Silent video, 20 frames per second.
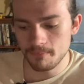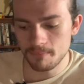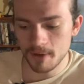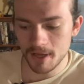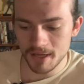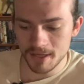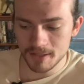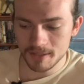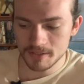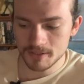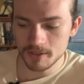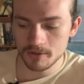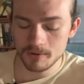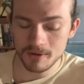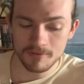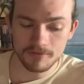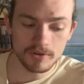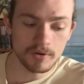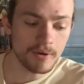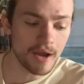But so
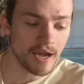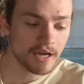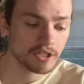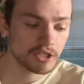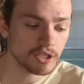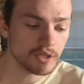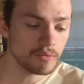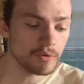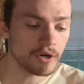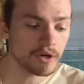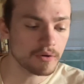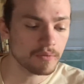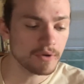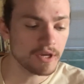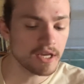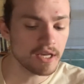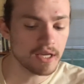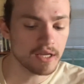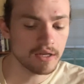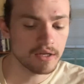if you actually want to
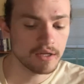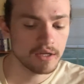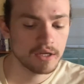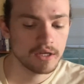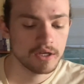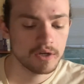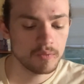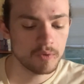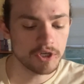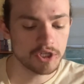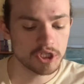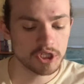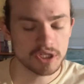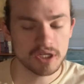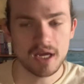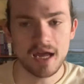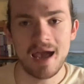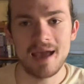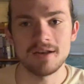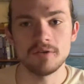read it, which
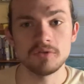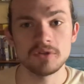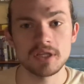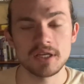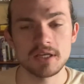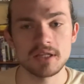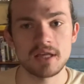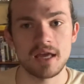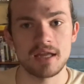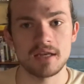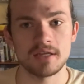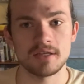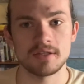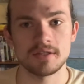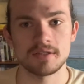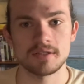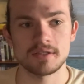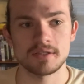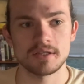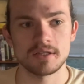I don't think the
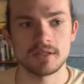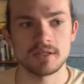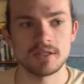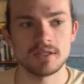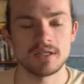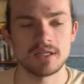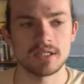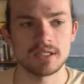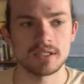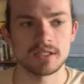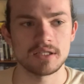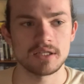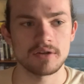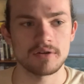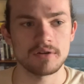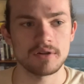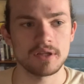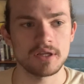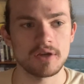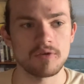endings
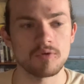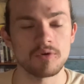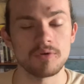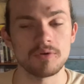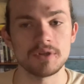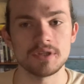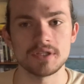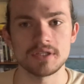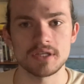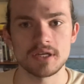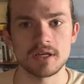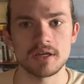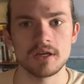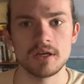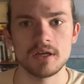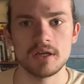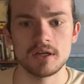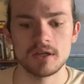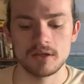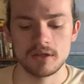necessarily ruins it,
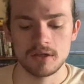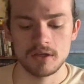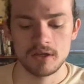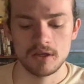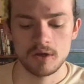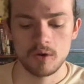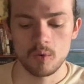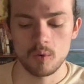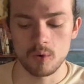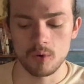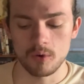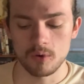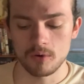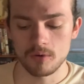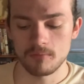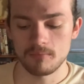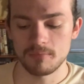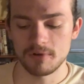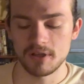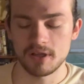
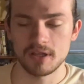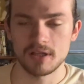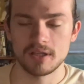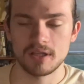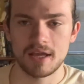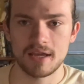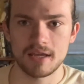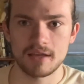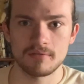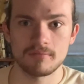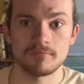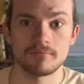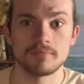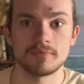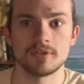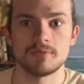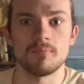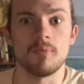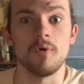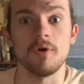or but like
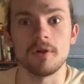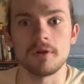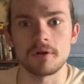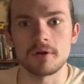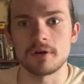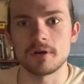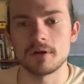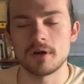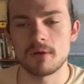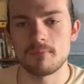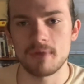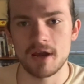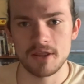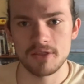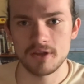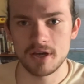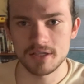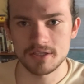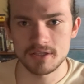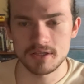spoiler on my
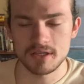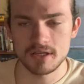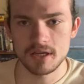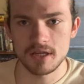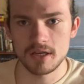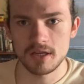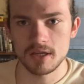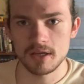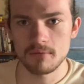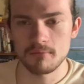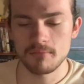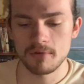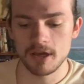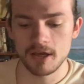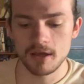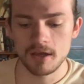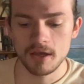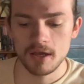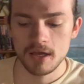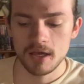thoughts on the ending, but